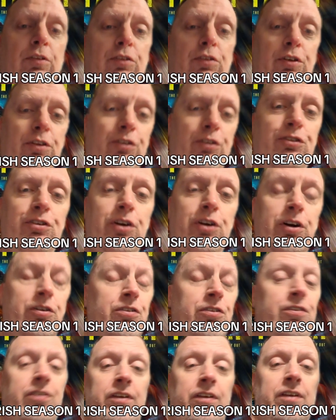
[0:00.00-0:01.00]
to the church
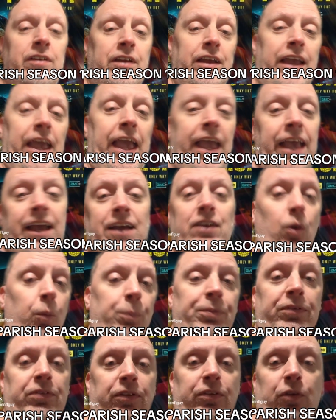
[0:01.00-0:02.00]
and
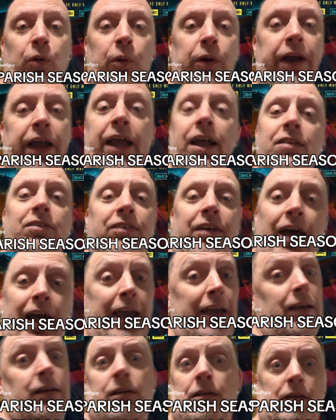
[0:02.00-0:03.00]
opens the door and's
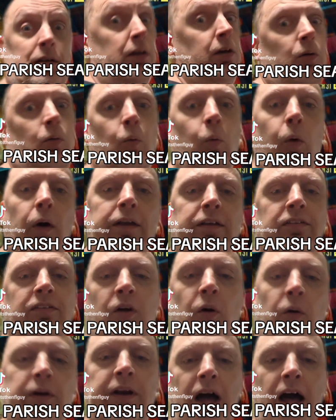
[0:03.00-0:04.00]
like, what is
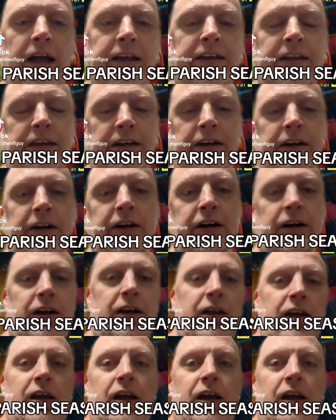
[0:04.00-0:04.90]
going on here?